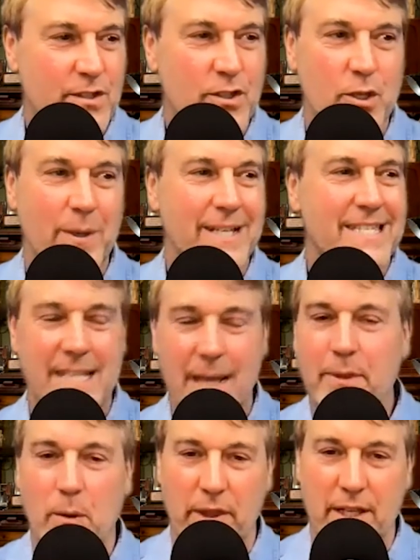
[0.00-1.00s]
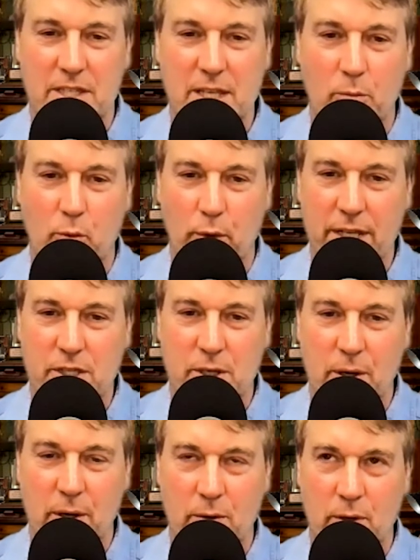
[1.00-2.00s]
doing something within some
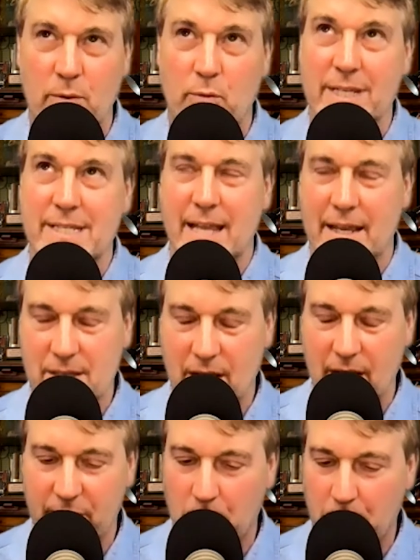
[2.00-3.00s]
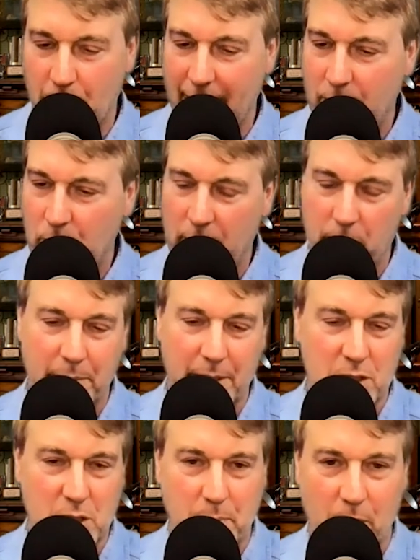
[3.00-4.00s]
recess of your brain, whether it be
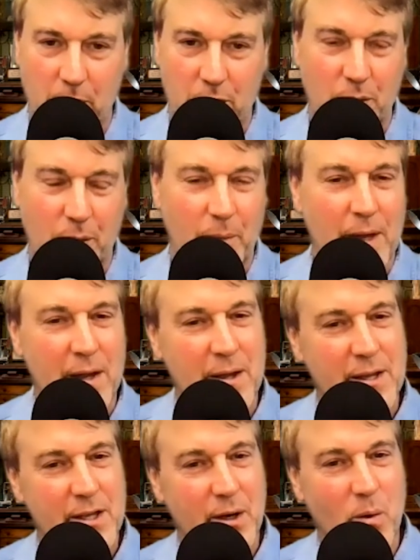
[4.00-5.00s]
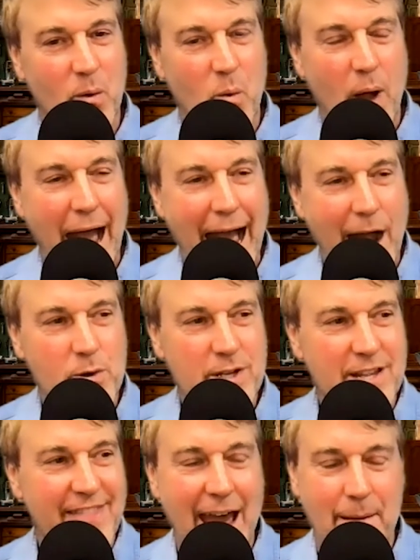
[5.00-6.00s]
spiritual? You know, how
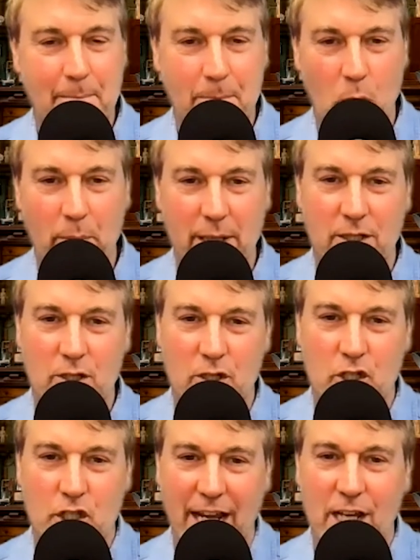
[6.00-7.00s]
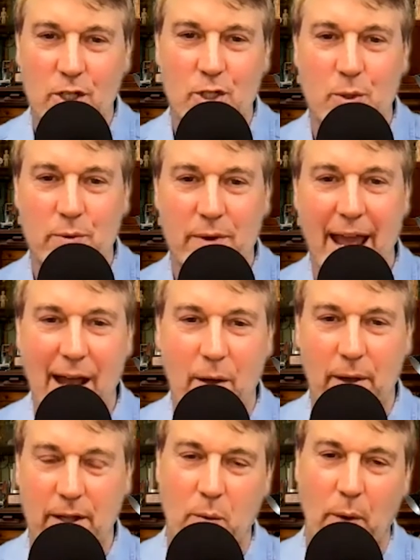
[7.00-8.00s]
did that moment change you now
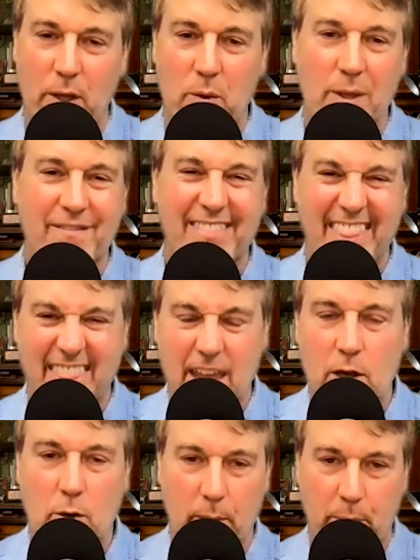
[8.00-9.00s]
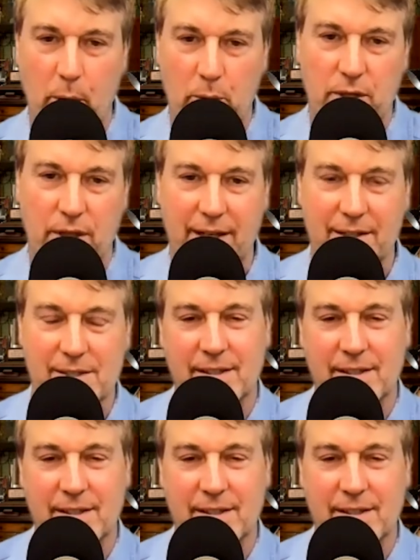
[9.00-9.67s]
in the way you even think or approach things?